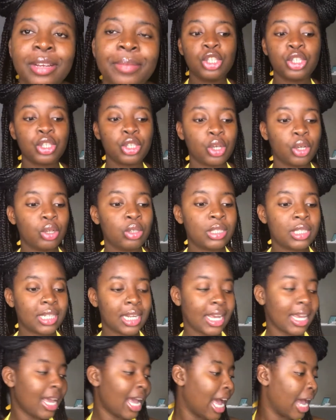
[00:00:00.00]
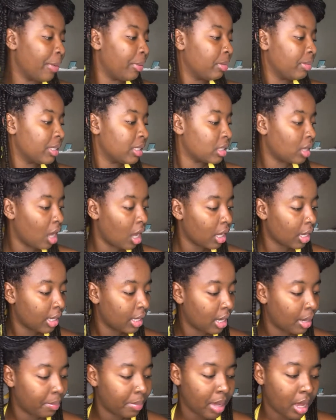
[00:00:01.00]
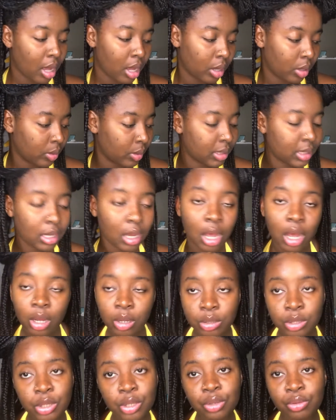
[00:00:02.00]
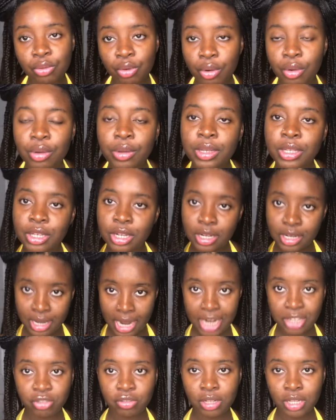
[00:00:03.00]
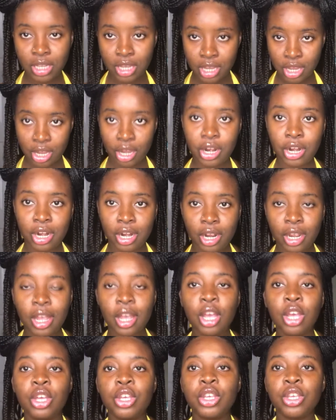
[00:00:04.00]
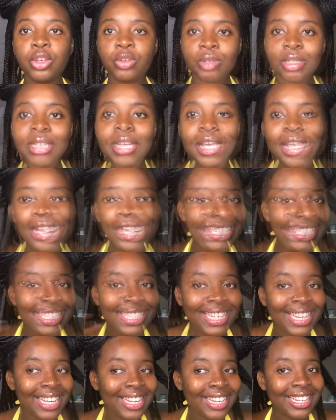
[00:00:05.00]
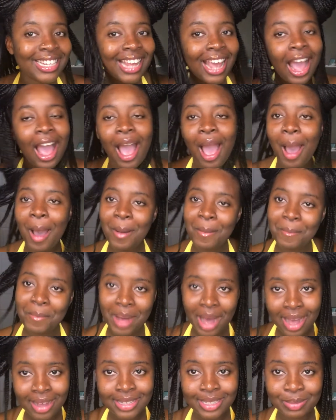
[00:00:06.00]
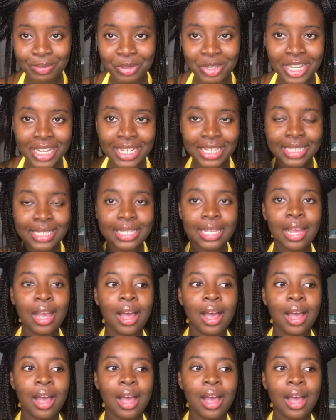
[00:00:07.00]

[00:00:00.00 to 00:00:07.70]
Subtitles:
So today I will be talking about how to grow your natural hair using, guessed it, box braids.